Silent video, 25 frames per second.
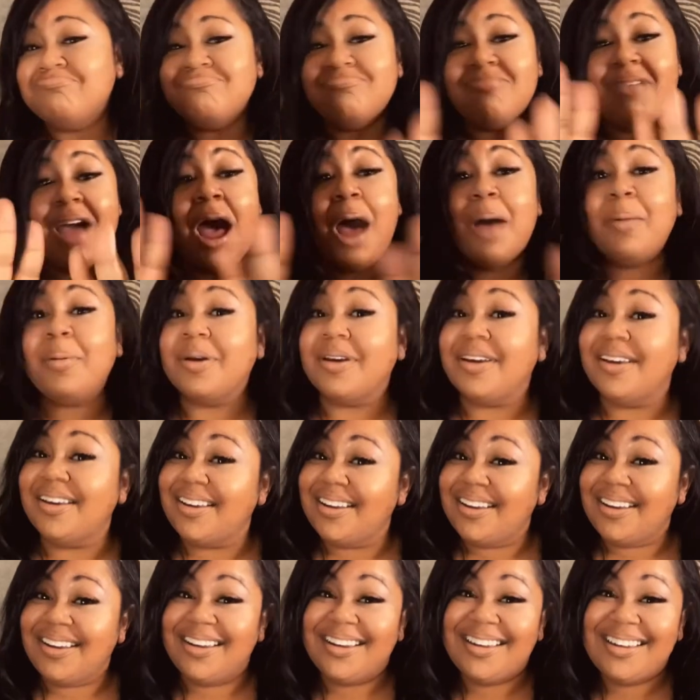I'm
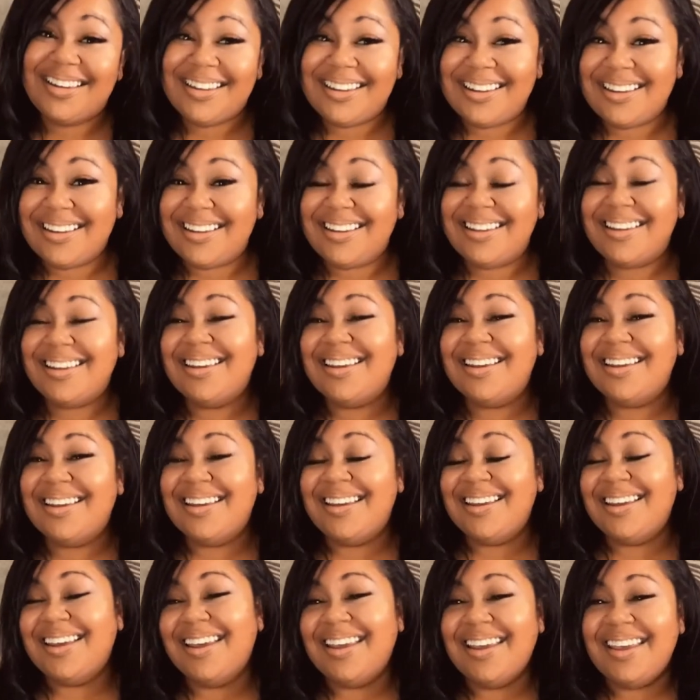good.
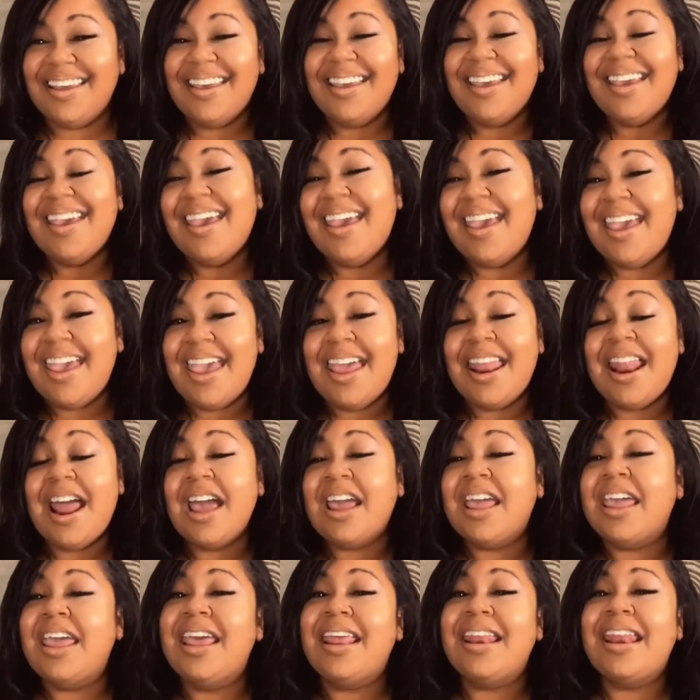And I
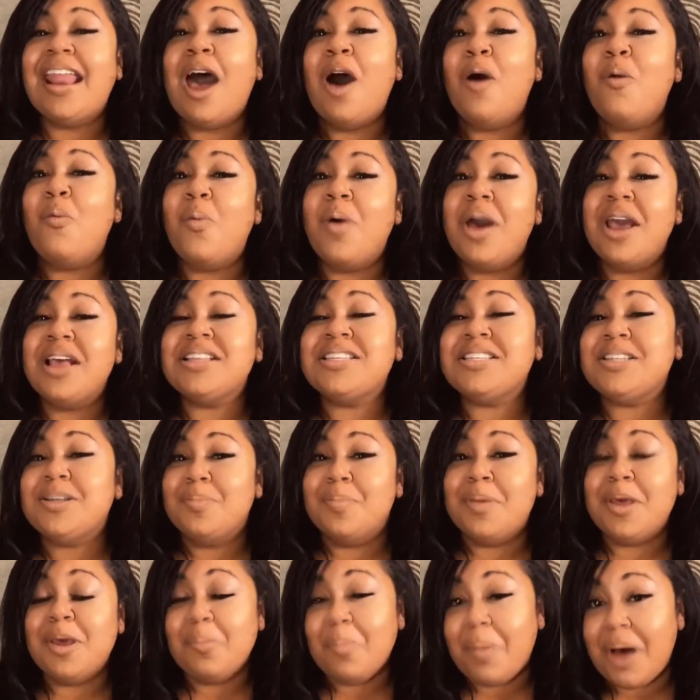cannot wait to
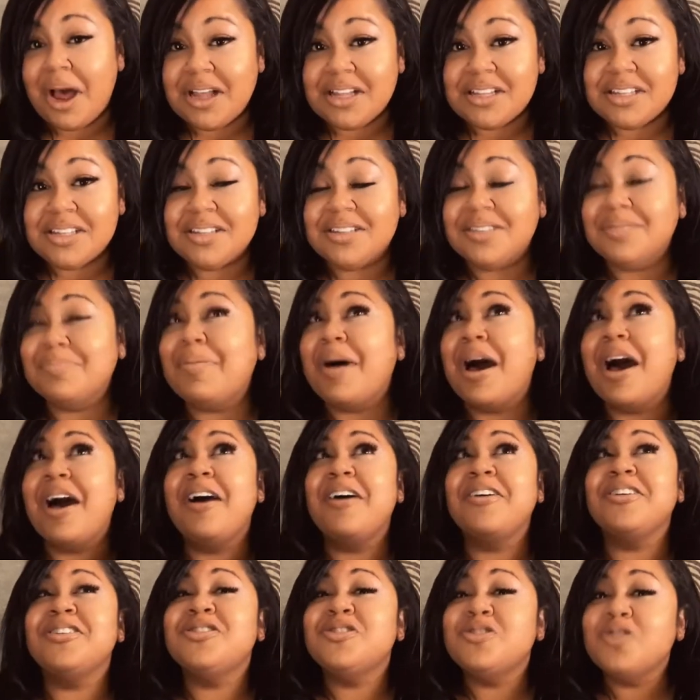meet
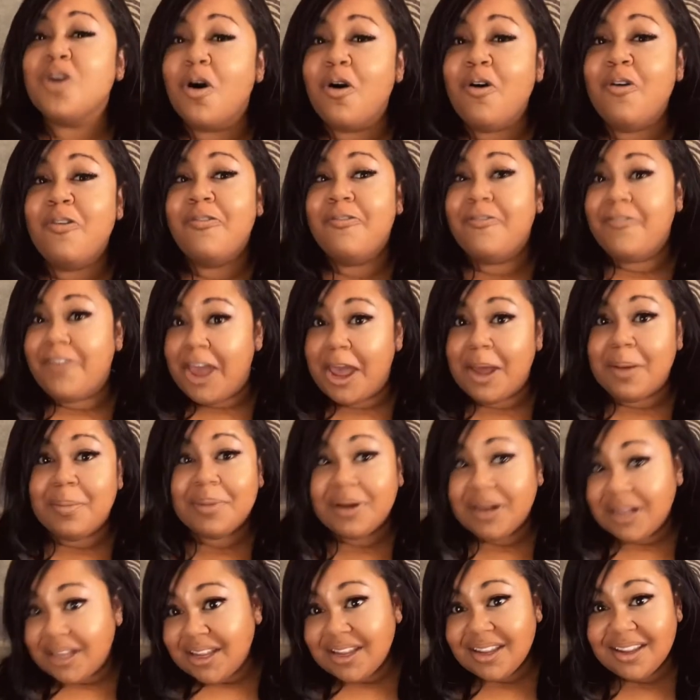my soul
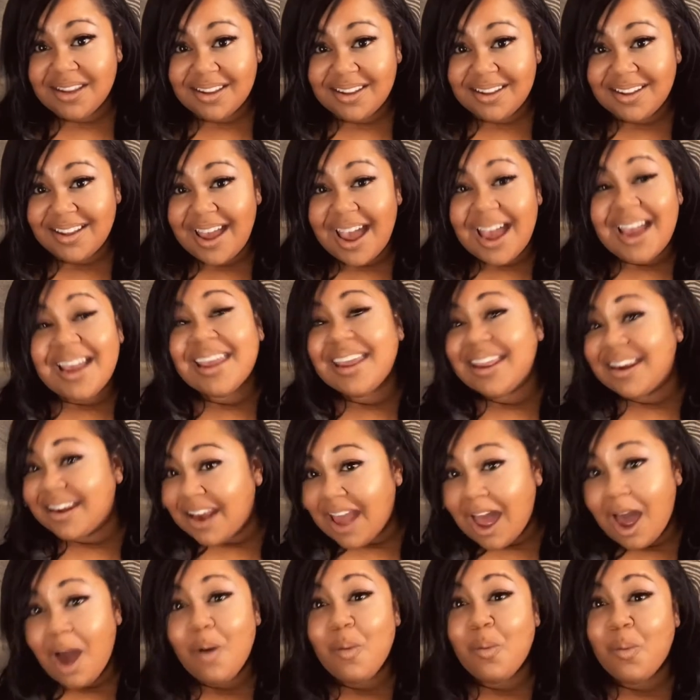family. I
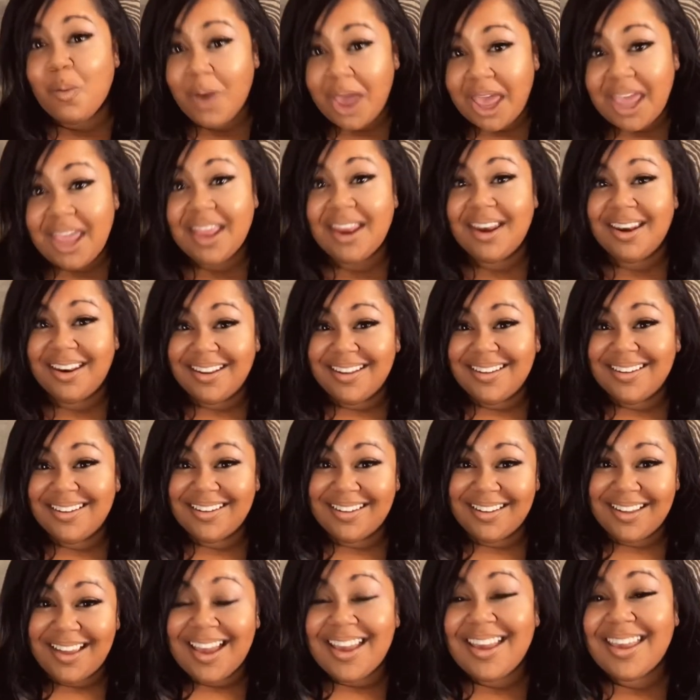cannot wait.
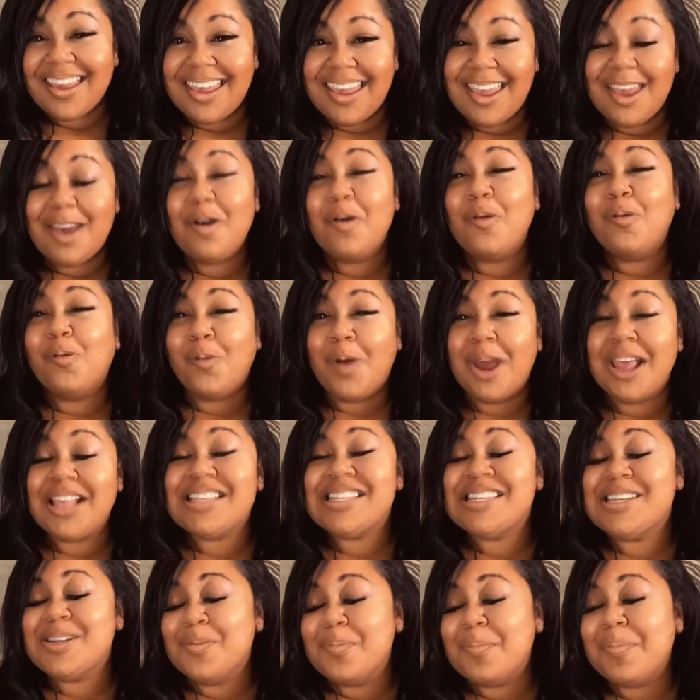I can't
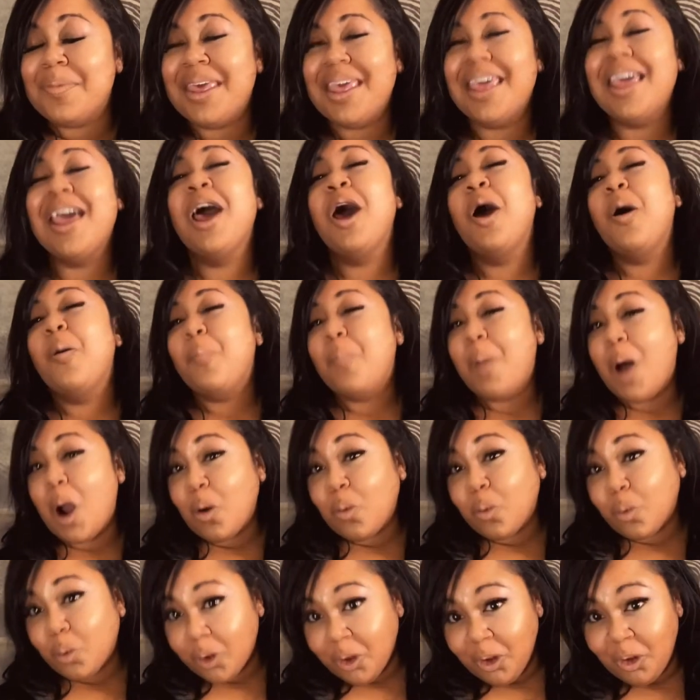wait to meet my
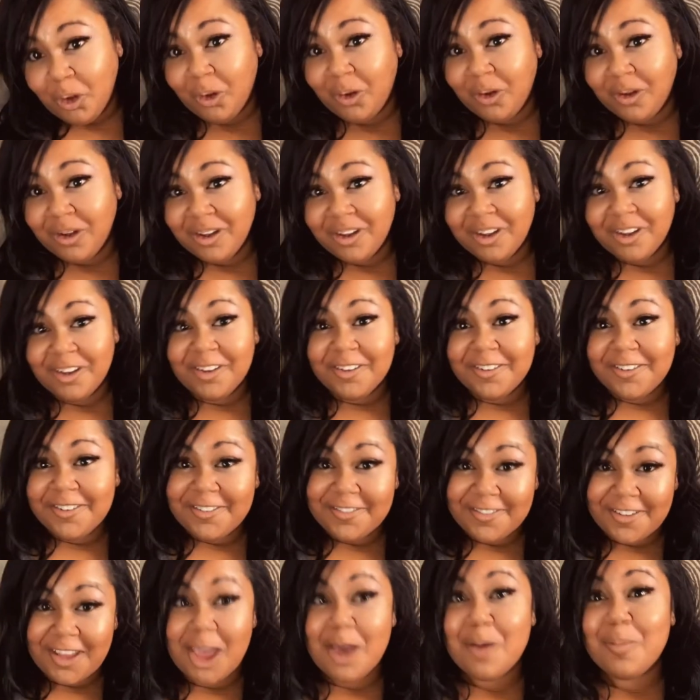real
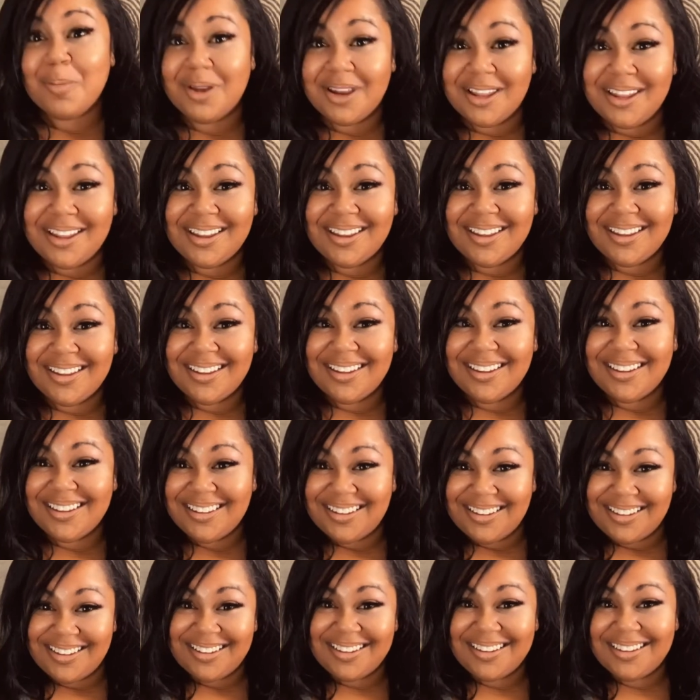family.
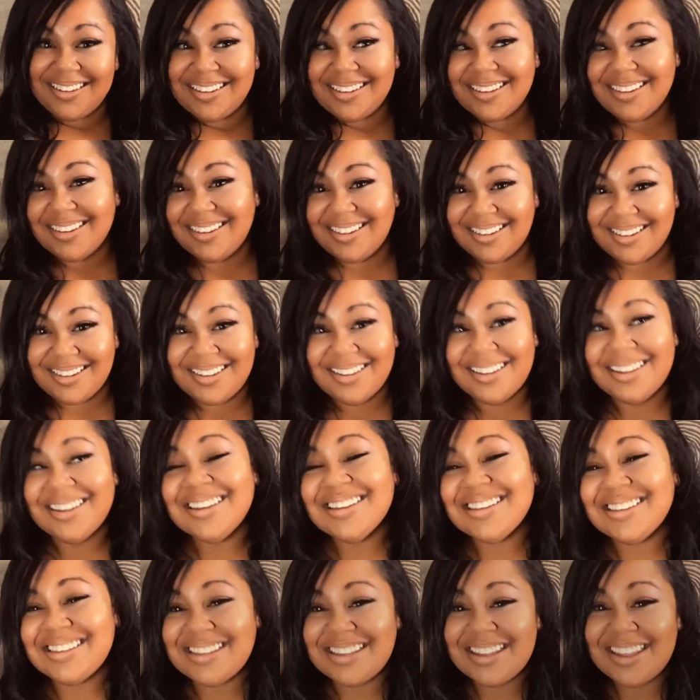
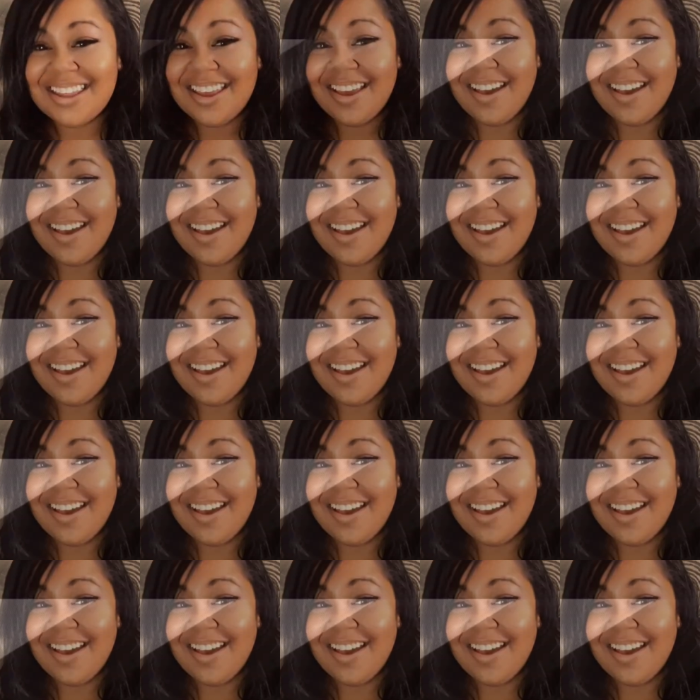See